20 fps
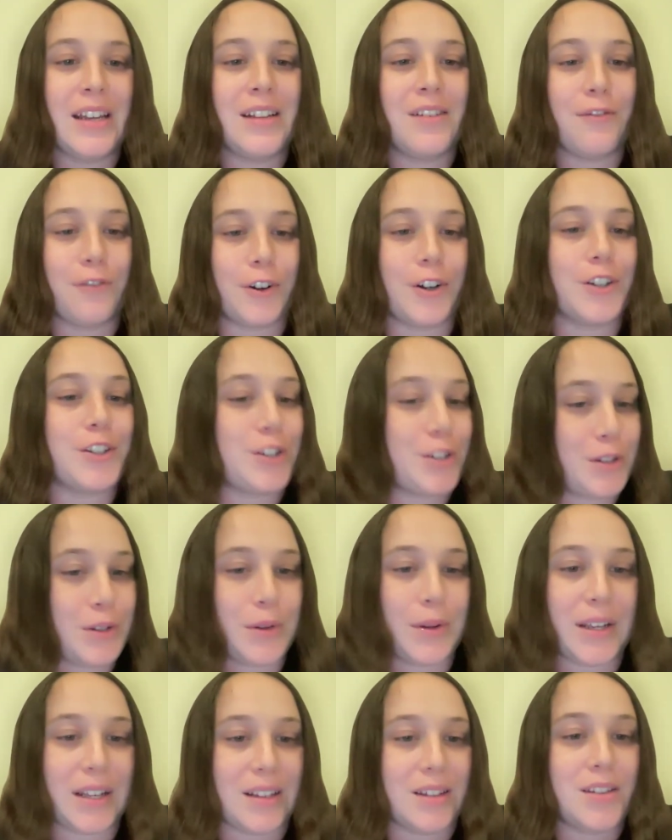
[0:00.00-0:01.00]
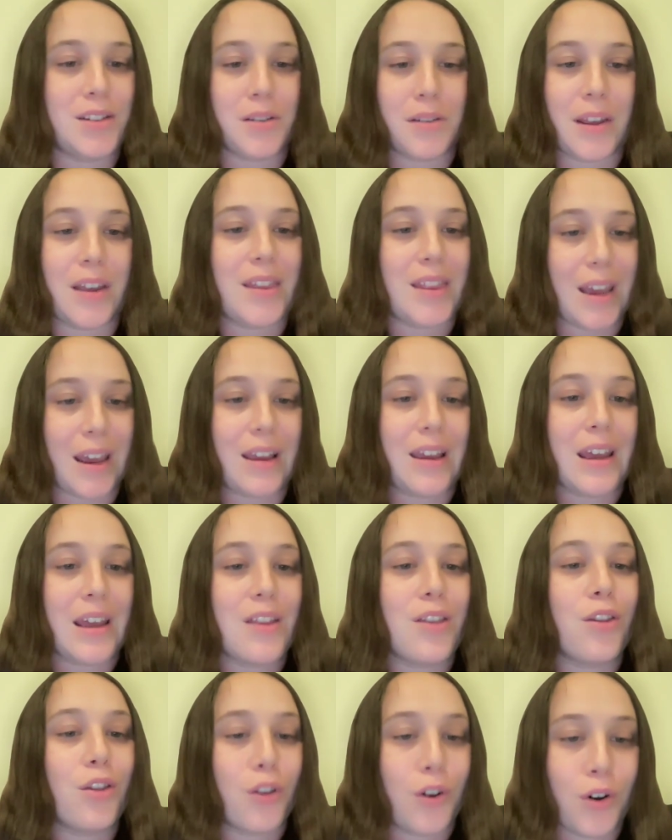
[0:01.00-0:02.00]
for students so that they
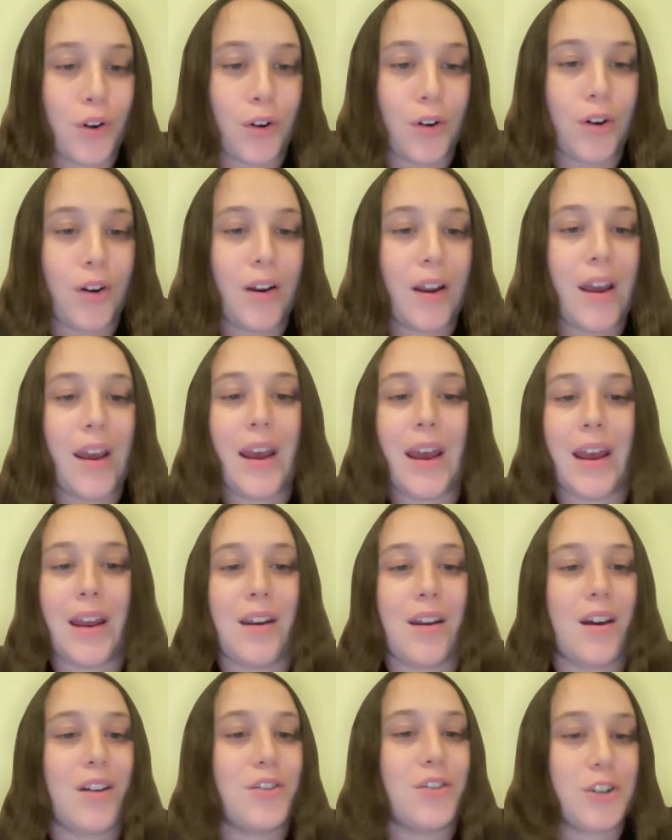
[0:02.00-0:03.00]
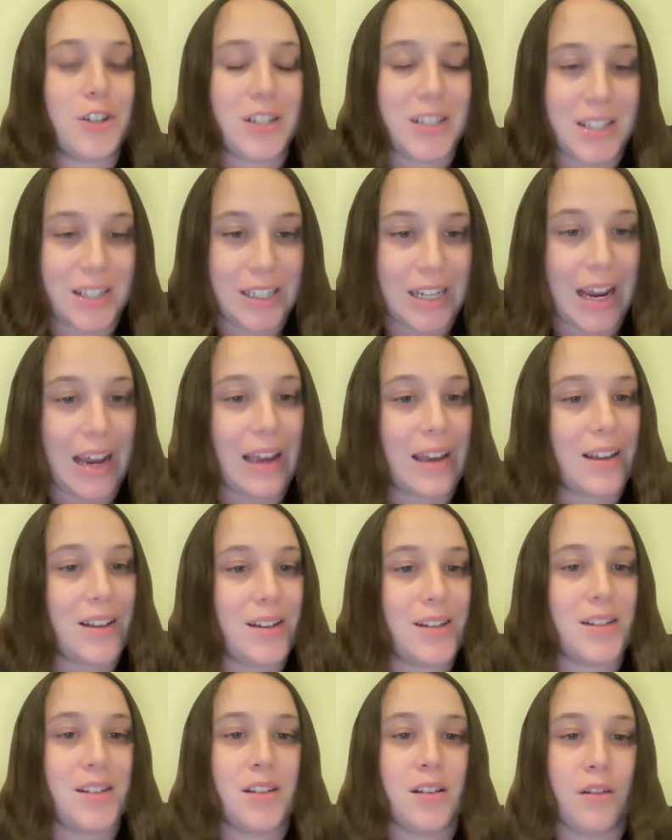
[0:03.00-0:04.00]
can learn and
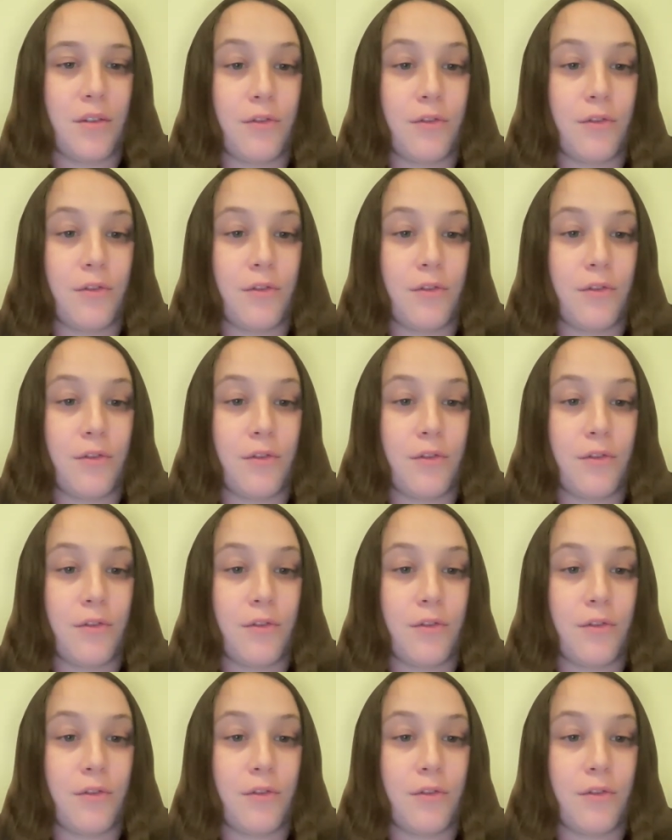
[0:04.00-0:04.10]
understand